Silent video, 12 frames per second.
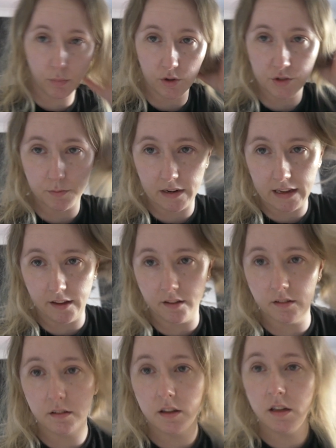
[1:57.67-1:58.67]
brushed my
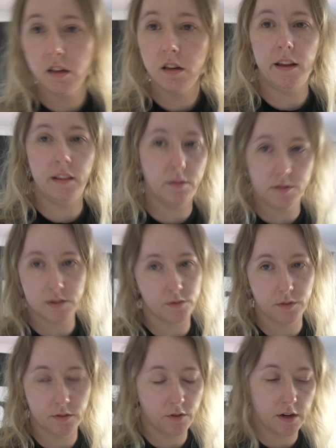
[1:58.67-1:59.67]
hair, and that was
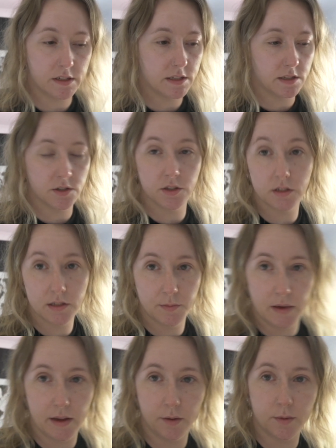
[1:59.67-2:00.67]
not the right decision to
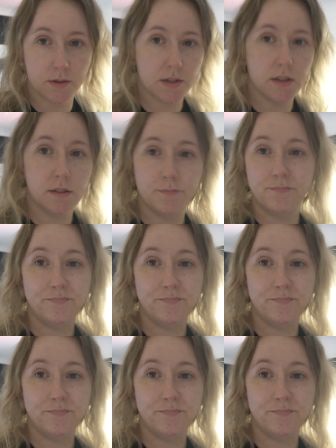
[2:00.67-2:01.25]
make, was it?